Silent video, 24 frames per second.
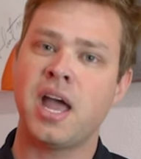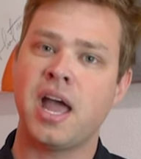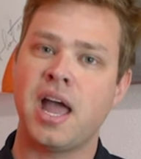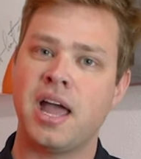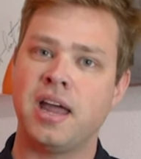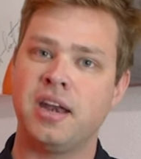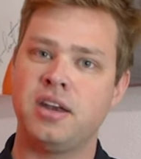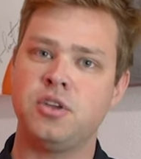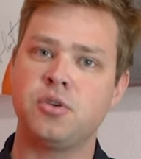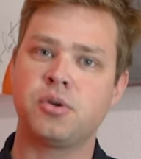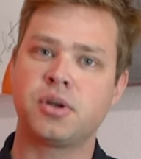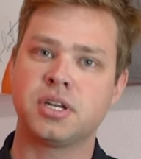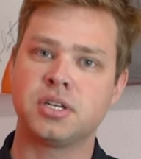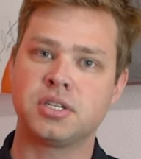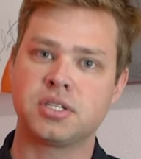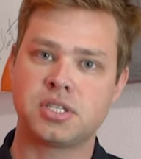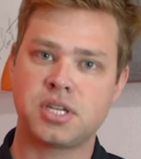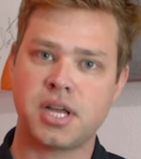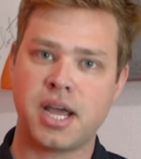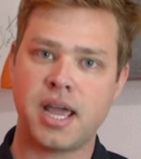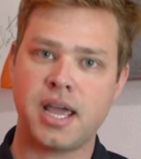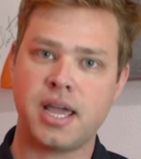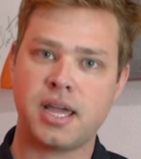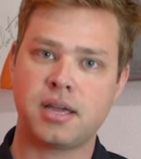And you can
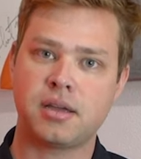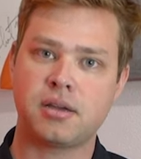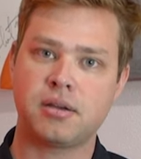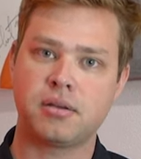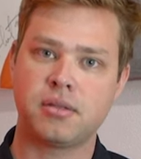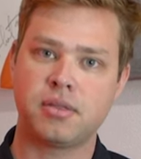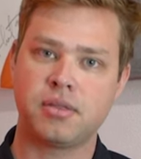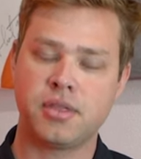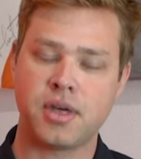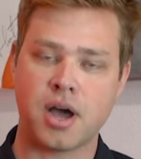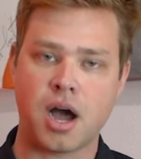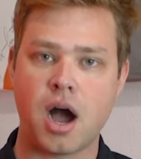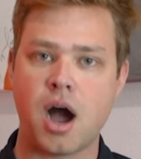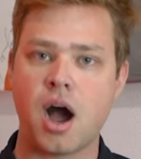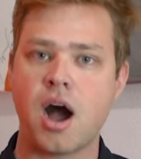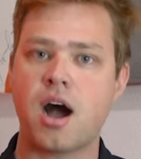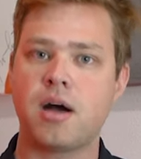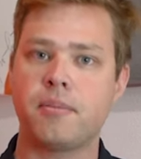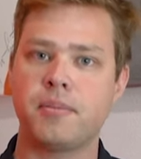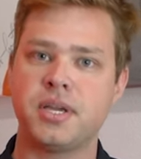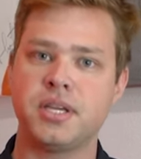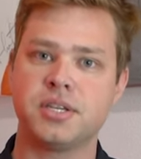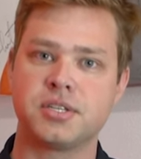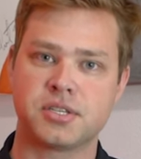take the
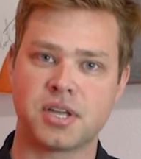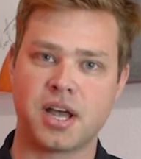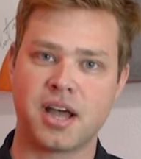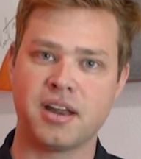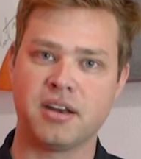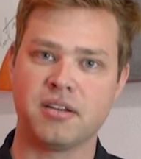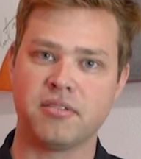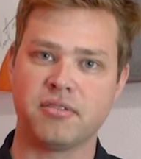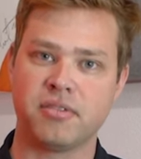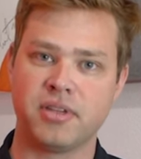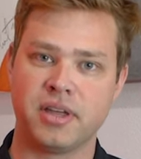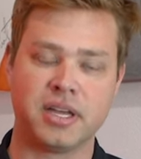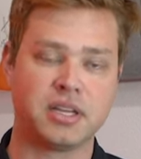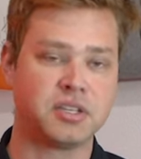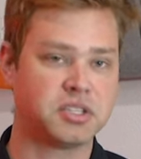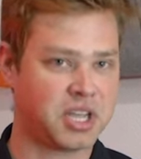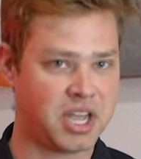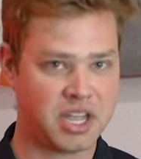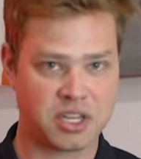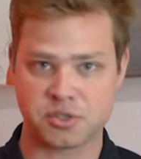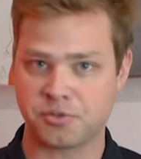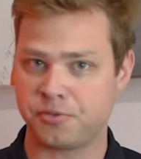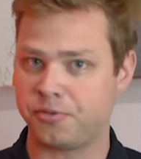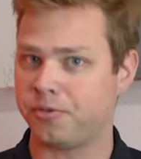hobby side of things
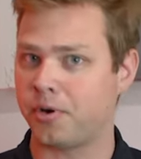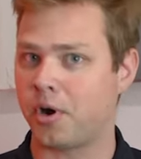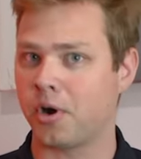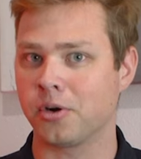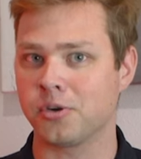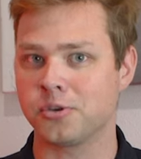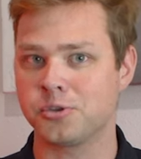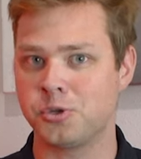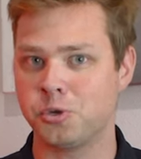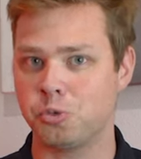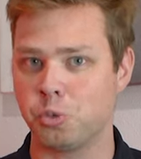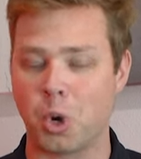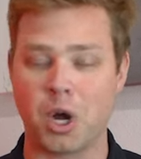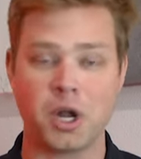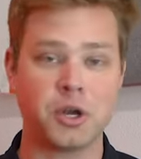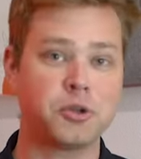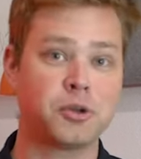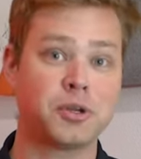as far as you want.